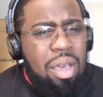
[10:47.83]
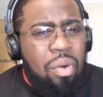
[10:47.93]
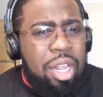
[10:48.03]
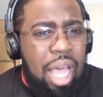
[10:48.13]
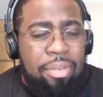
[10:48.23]

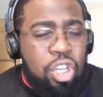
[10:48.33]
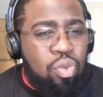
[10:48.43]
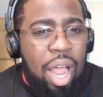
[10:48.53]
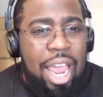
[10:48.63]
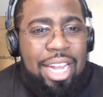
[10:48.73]
When it comes to
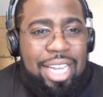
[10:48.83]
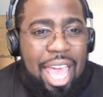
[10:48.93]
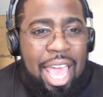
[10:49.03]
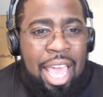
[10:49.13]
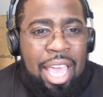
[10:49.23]
Ryan
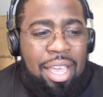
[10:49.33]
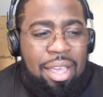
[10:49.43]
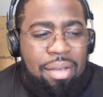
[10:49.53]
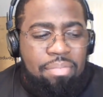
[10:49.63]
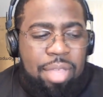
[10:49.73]
Day,
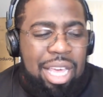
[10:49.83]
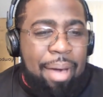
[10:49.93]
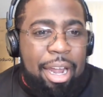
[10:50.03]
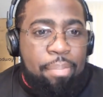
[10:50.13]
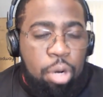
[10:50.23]
thinking
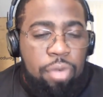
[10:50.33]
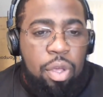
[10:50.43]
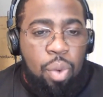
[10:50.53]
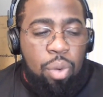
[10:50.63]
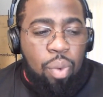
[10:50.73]
about
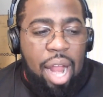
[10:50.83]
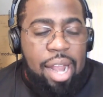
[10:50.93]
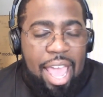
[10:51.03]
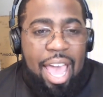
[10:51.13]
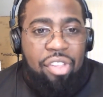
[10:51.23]
improving what Ryan
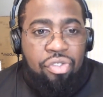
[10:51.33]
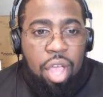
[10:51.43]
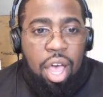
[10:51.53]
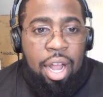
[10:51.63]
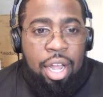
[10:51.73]
Day has
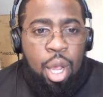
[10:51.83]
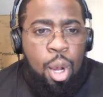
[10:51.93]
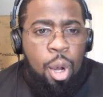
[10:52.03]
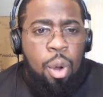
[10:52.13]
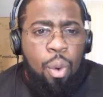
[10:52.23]
done,
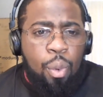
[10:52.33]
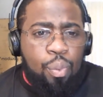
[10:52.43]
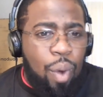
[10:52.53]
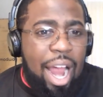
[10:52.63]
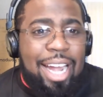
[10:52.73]

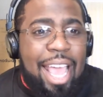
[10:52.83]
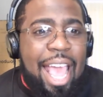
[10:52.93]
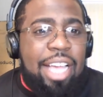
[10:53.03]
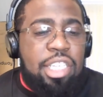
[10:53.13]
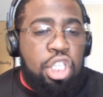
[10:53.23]
Ryan Day
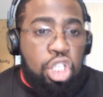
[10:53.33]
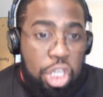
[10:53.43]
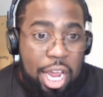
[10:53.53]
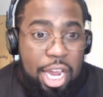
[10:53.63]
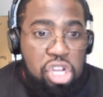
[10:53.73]
has
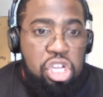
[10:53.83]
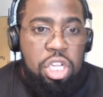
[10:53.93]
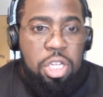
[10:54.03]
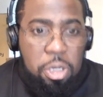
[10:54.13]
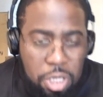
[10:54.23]

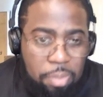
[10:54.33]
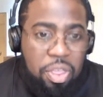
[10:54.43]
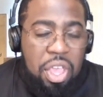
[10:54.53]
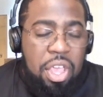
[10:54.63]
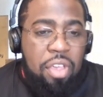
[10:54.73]
changed some
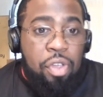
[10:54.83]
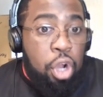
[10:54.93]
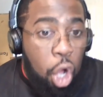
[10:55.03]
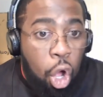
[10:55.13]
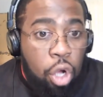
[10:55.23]
things and
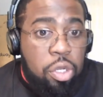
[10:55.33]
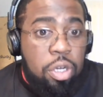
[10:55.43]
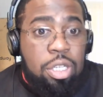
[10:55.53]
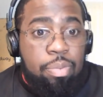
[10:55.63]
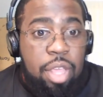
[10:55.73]

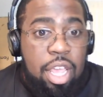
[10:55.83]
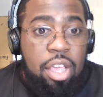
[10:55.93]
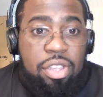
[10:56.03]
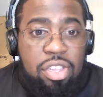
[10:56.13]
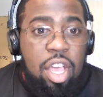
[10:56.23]
altered some
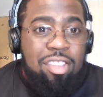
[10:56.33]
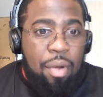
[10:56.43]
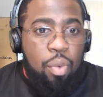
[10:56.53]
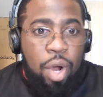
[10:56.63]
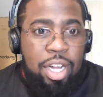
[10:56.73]
things that
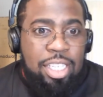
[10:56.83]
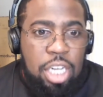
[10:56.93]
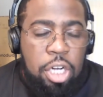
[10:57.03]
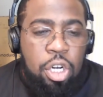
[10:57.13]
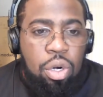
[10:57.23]
we witnessed
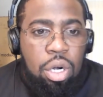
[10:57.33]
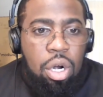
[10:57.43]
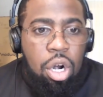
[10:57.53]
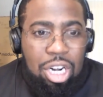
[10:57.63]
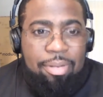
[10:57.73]
under
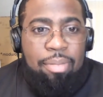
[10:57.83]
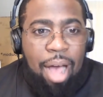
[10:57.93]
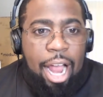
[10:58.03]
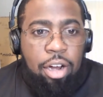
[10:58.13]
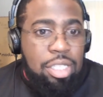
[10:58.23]
Urban
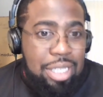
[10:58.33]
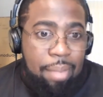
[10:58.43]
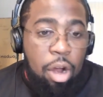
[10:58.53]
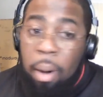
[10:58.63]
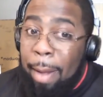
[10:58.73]
Meyer.
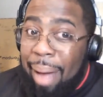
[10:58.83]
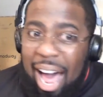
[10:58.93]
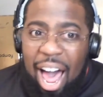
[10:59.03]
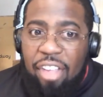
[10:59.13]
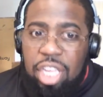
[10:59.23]
Some are
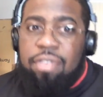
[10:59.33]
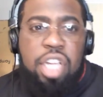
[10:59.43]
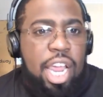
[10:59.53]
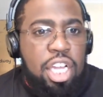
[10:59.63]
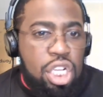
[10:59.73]
positive
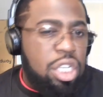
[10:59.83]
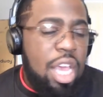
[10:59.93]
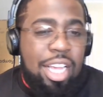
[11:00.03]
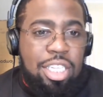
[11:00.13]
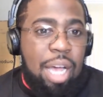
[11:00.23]
changes.
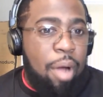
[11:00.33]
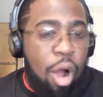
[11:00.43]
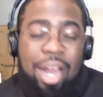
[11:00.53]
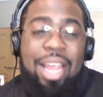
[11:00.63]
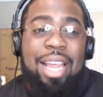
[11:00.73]
Some are